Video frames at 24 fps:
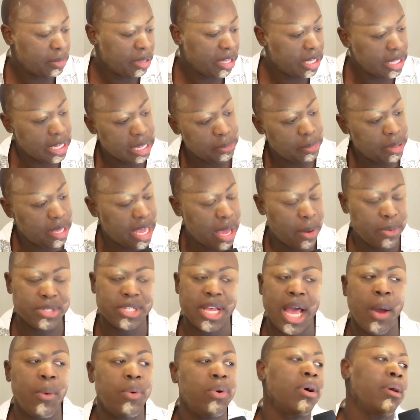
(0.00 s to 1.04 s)
Look at me. Oh
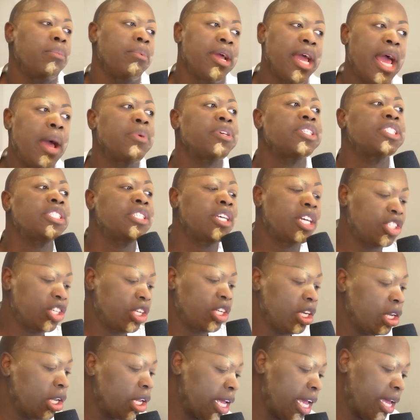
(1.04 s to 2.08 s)
my God, I was such a
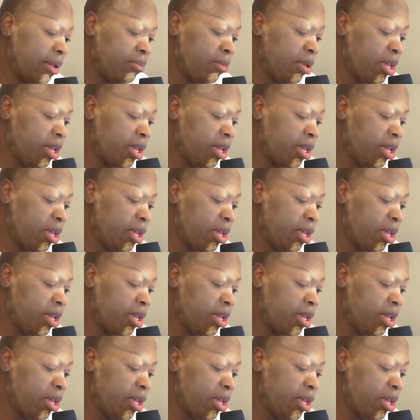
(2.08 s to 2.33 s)
look at me.